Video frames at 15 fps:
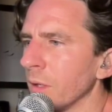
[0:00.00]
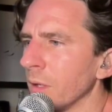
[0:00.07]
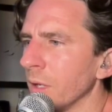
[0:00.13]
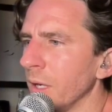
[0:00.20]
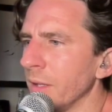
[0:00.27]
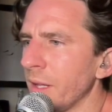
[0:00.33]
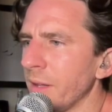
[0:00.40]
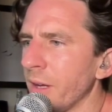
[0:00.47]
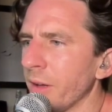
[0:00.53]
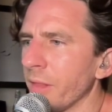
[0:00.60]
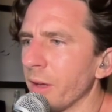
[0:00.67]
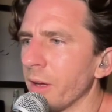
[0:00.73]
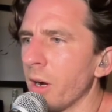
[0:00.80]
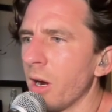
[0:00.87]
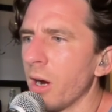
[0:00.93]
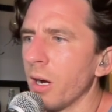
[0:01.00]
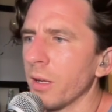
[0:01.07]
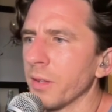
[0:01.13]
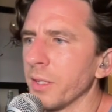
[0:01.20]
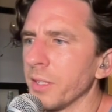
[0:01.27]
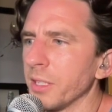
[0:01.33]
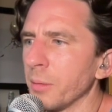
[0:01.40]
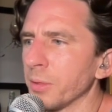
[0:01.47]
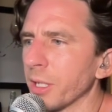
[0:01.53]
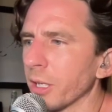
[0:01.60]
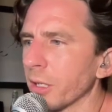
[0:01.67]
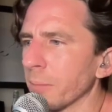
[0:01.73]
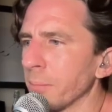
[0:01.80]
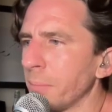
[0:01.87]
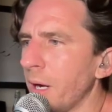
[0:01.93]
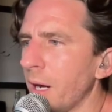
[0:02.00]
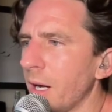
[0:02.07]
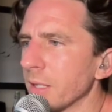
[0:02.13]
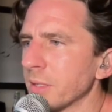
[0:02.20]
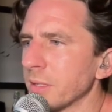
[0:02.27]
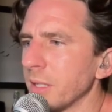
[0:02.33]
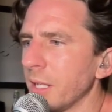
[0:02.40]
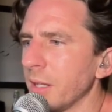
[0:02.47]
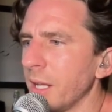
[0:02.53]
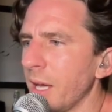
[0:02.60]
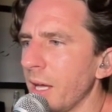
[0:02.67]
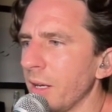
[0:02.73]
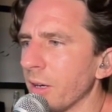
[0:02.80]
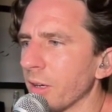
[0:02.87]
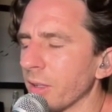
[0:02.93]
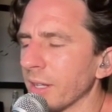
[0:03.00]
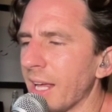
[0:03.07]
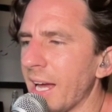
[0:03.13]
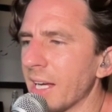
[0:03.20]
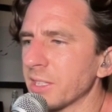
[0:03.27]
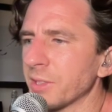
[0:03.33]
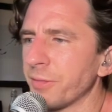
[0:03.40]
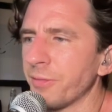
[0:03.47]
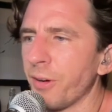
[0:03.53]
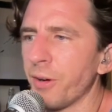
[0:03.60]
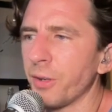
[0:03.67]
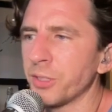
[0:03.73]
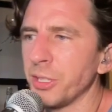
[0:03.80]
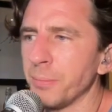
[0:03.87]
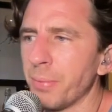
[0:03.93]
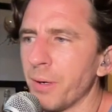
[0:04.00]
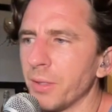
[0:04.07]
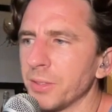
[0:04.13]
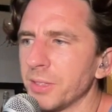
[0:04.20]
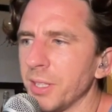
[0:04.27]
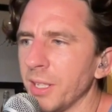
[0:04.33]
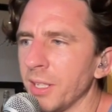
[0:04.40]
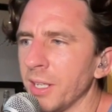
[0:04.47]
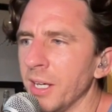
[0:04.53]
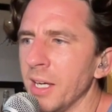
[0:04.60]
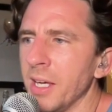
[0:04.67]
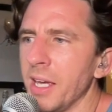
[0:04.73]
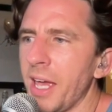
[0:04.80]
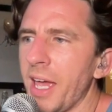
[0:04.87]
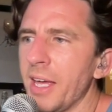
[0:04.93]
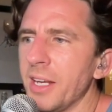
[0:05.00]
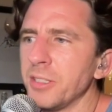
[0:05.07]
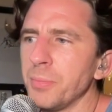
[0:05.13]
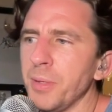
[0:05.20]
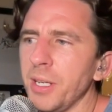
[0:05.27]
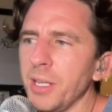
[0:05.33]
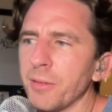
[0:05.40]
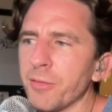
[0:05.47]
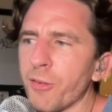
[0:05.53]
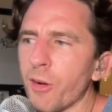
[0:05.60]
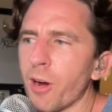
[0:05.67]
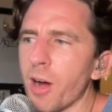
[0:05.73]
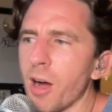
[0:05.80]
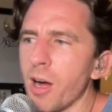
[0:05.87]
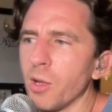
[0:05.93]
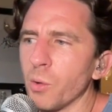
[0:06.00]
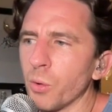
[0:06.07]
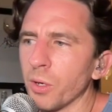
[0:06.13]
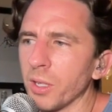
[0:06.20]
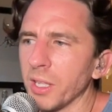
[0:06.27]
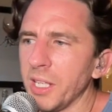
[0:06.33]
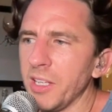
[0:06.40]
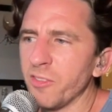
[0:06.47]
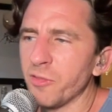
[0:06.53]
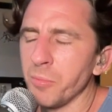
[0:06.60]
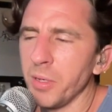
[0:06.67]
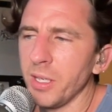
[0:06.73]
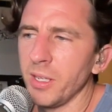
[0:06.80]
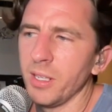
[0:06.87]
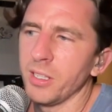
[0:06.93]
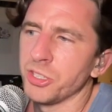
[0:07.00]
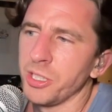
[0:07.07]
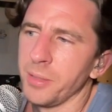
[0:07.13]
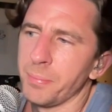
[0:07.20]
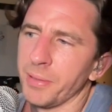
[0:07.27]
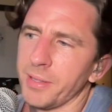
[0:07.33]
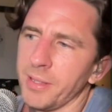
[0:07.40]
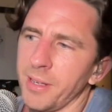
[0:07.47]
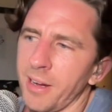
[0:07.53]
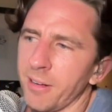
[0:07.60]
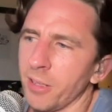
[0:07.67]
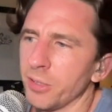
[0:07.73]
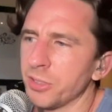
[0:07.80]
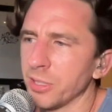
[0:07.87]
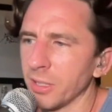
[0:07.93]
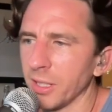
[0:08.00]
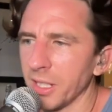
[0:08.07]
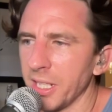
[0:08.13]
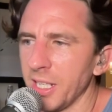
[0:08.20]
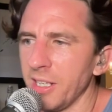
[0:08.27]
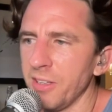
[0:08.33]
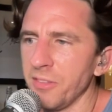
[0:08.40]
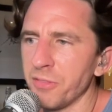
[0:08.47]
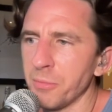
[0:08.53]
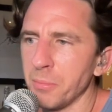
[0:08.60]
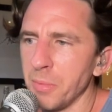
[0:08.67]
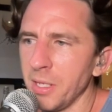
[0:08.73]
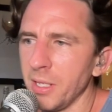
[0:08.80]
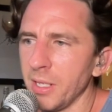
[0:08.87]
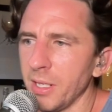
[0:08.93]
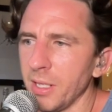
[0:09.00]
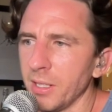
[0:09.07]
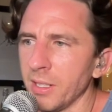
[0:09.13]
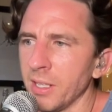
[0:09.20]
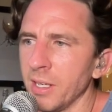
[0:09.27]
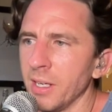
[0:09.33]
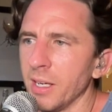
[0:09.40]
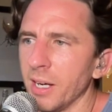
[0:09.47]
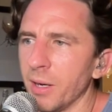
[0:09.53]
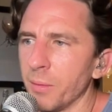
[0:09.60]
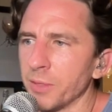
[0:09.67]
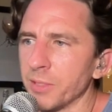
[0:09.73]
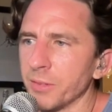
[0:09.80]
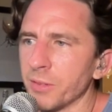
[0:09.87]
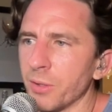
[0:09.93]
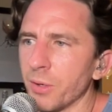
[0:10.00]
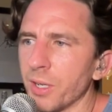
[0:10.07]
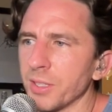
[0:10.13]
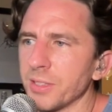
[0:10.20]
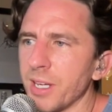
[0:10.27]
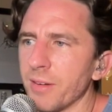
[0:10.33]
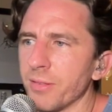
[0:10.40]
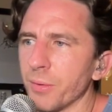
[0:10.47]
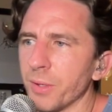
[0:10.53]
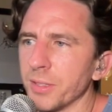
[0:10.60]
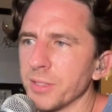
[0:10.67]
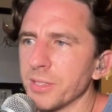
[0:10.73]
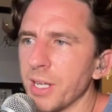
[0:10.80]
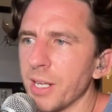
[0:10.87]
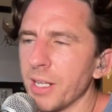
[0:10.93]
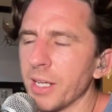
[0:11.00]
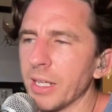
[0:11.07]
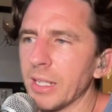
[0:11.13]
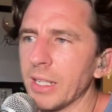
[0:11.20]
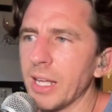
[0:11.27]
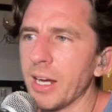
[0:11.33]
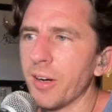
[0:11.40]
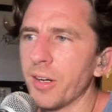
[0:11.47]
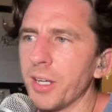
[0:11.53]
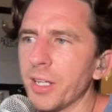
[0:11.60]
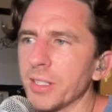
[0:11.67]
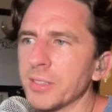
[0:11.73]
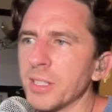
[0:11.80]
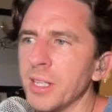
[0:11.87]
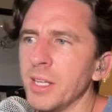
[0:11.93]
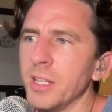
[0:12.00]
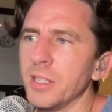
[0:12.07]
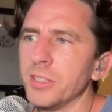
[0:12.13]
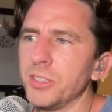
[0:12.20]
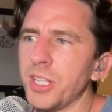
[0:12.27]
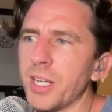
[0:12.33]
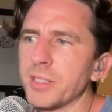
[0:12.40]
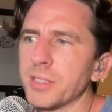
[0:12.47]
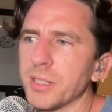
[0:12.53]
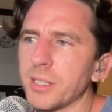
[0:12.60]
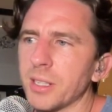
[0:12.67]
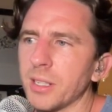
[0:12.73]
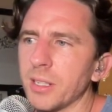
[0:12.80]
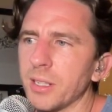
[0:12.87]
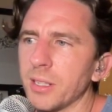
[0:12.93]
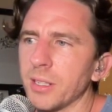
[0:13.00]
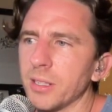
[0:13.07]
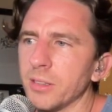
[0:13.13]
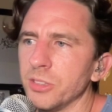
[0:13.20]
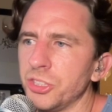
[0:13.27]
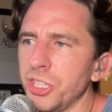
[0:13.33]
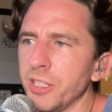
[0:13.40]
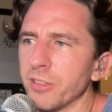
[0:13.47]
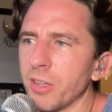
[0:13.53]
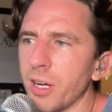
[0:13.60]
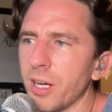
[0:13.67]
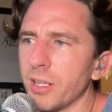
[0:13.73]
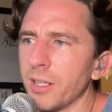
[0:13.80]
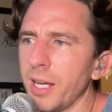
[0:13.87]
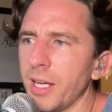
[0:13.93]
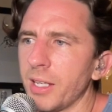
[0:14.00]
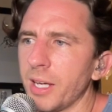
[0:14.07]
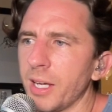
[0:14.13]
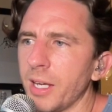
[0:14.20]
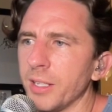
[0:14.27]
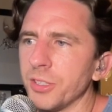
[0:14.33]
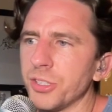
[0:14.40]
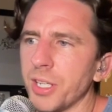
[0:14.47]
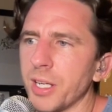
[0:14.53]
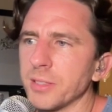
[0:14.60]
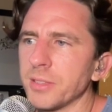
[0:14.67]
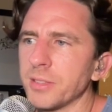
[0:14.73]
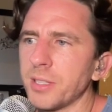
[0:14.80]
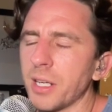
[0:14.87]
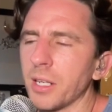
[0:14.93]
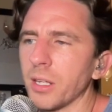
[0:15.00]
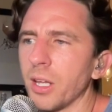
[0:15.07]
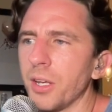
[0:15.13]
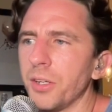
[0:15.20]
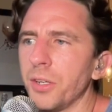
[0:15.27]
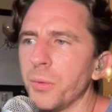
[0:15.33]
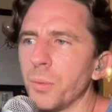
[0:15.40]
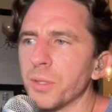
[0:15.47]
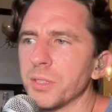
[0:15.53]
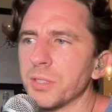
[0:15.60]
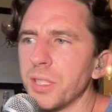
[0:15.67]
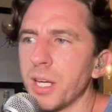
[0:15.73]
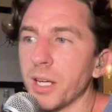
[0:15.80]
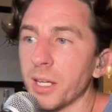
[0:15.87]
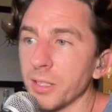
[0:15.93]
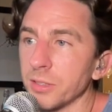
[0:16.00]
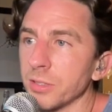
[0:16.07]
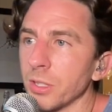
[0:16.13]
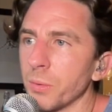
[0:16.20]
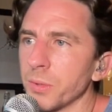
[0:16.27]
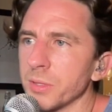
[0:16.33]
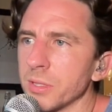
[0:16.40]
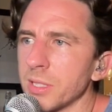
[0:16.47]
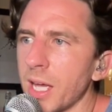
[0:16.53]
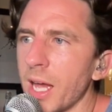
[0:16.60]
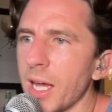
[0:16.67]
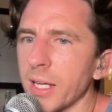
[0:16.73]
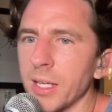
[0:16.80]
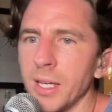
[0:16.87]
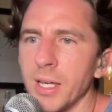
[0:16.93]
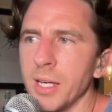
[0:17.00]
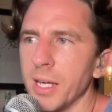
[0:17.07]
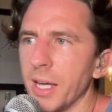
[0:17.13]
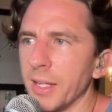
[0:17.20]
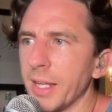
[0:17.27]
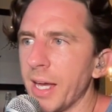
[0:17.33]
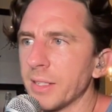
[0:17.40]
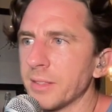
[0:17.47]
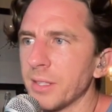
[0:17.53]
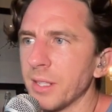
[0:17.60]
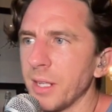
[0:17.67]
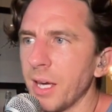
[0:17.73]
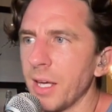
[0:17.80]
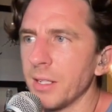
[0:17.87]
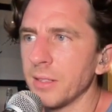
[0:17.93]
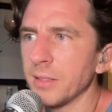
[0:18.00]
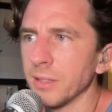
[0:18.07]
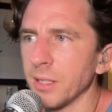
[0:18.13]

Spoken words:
And then there they are in the double-decker bus. And then her last photo she posted, end meeting for all or leave meeting. She put the arrow to leave meeting, which, of course, everyone said hilarious. Jessica G-Rod, a.k.a. Jess, said London was sick and so was Zach. And that's the end